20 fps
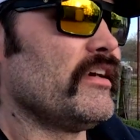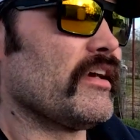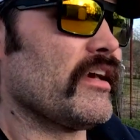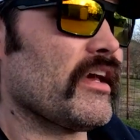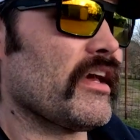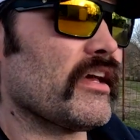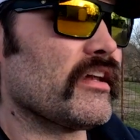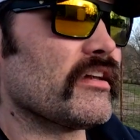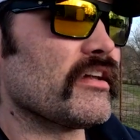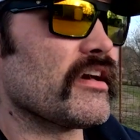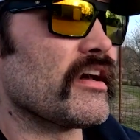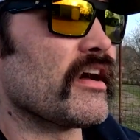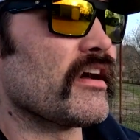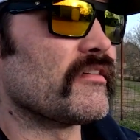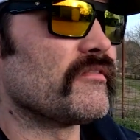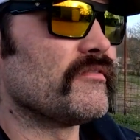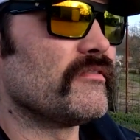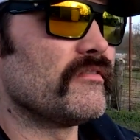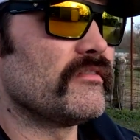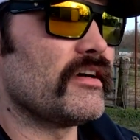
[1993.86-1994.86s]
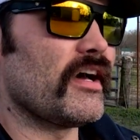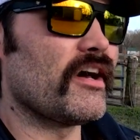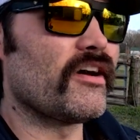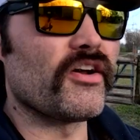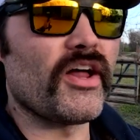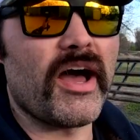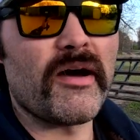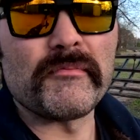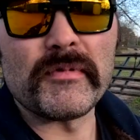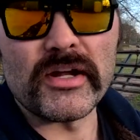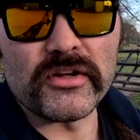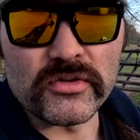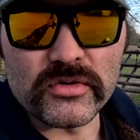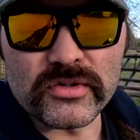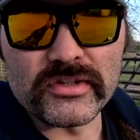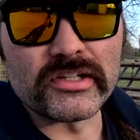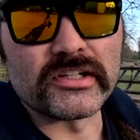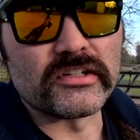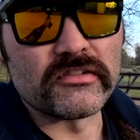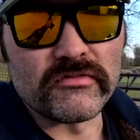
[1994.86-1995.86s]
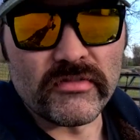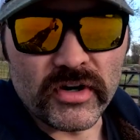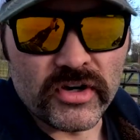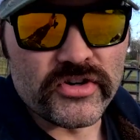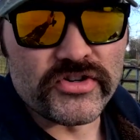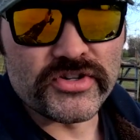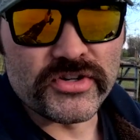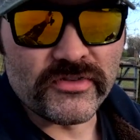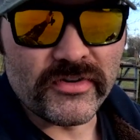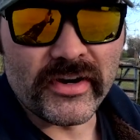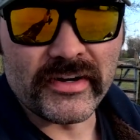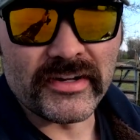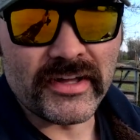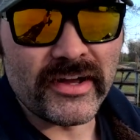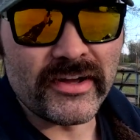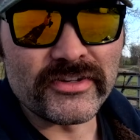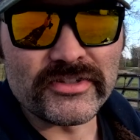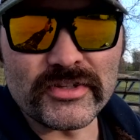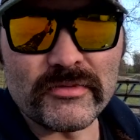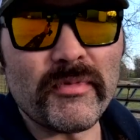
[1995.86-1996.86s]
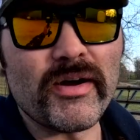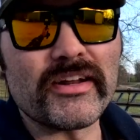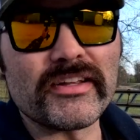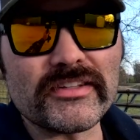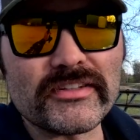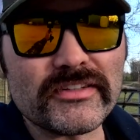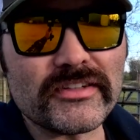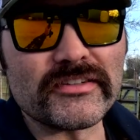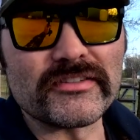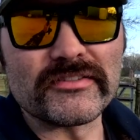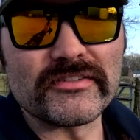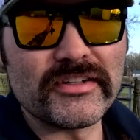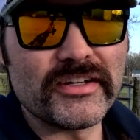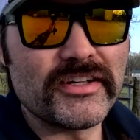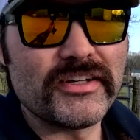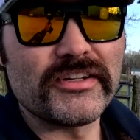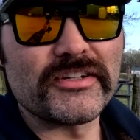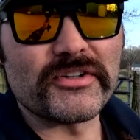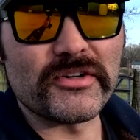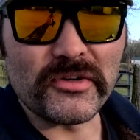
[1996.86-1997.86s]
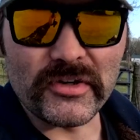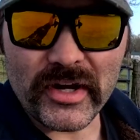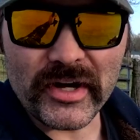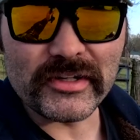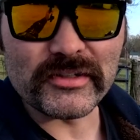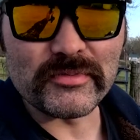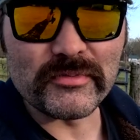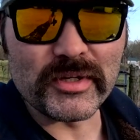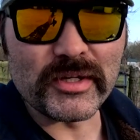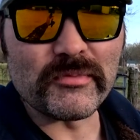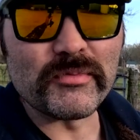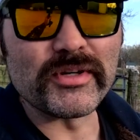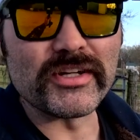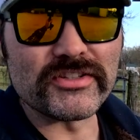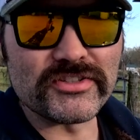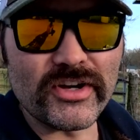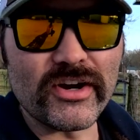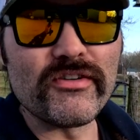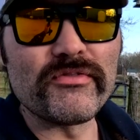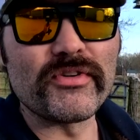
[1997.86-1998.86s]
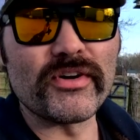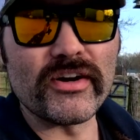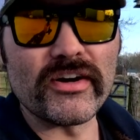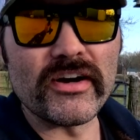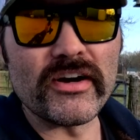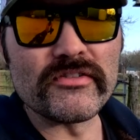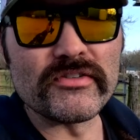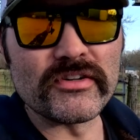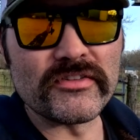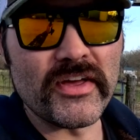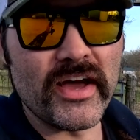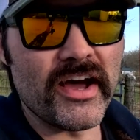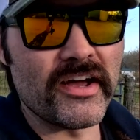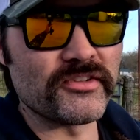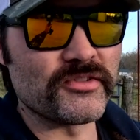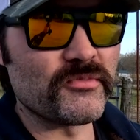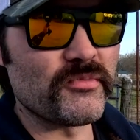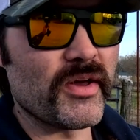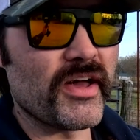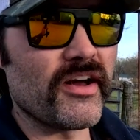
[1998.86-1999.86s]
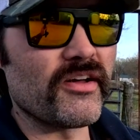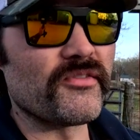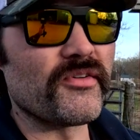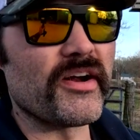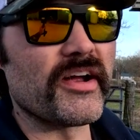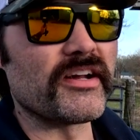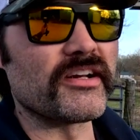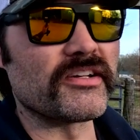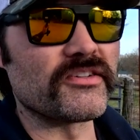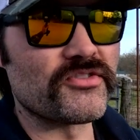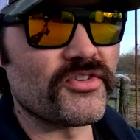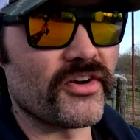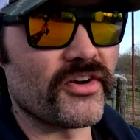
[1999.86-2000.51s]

And uh, I am not doing the conversion right now. Somebody can correct me, but it's over a 100,000 pound rating